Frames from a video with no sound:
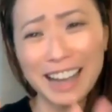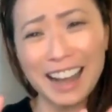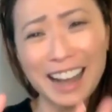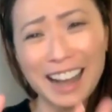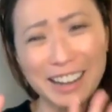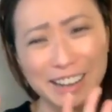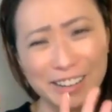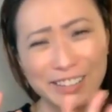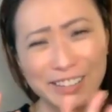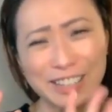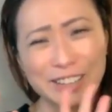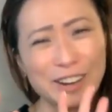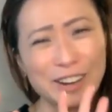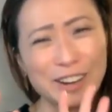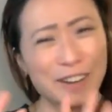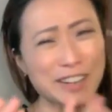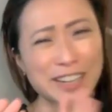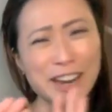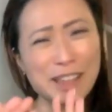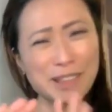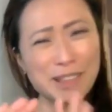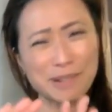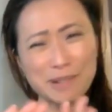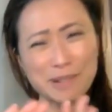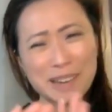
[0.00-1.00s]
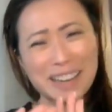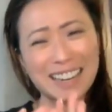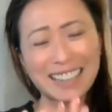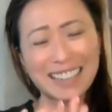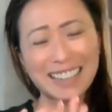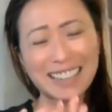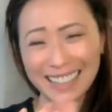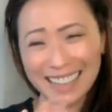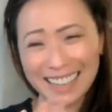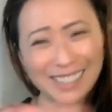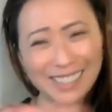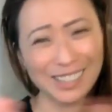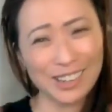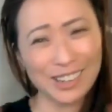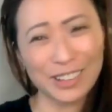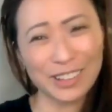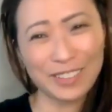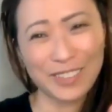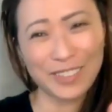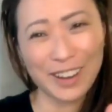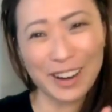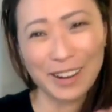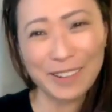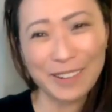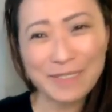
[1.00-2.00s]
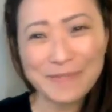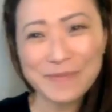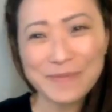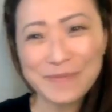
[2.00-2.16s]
I'll give it to you every day of the week. That's totally fair.